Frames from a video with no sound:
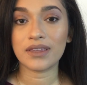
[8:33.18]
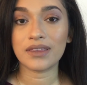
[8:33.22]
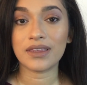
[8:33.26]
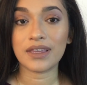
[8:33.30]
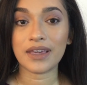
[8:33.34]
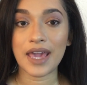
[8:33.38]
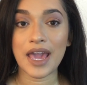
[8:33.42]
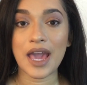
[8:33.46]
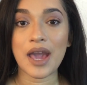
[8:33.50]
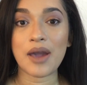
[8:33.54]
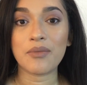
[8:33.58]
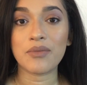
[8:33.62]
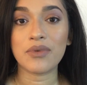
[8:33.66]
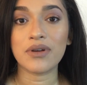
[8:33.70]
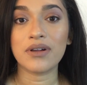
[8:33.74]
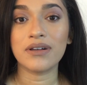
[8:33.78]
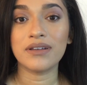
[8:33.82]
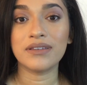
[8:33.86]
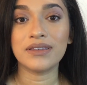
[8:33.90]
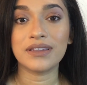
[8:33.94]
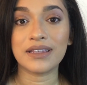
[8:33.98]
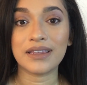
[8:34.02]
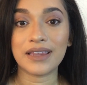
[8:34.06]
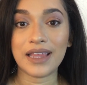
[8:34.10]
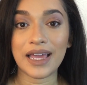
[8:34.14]
the camera
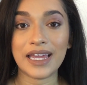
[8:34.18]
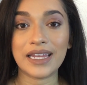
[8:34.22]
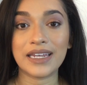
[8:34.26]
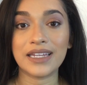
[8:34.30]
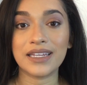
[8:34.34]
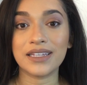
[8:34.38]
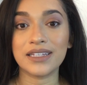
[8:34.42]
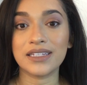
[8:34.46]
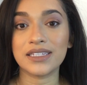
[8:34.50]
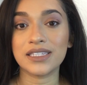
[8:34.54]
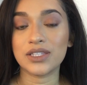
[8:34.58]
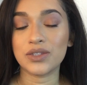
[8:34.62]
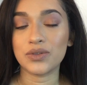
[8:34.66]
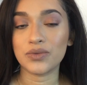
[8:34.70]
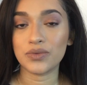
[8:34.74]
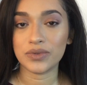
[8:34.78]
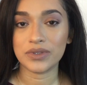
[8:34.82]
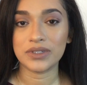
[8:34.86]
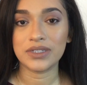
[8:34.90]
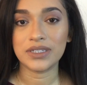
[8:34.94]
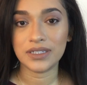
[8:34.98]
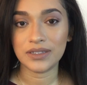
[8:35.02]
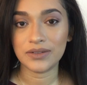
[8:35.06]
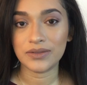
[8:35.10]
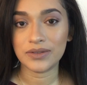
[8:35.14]
and the lighting is
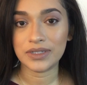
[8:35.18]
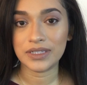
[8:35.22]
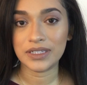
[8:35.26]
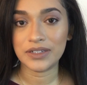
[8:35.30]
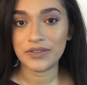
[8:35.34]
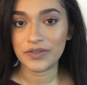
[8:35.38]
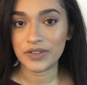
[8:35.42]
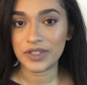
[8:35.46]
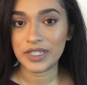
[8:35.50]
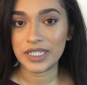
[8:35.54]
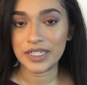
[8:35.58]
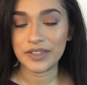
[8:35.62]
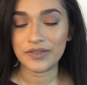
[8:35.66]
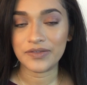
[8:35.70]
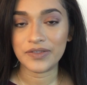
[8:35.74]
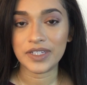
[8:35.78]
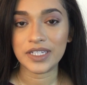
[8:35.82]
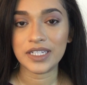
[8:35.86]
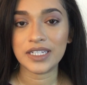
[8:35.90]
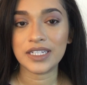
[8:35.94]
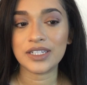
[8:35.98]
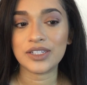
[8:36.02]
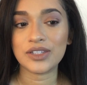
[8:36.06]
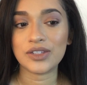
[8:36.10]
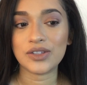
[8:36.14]
really forgiving,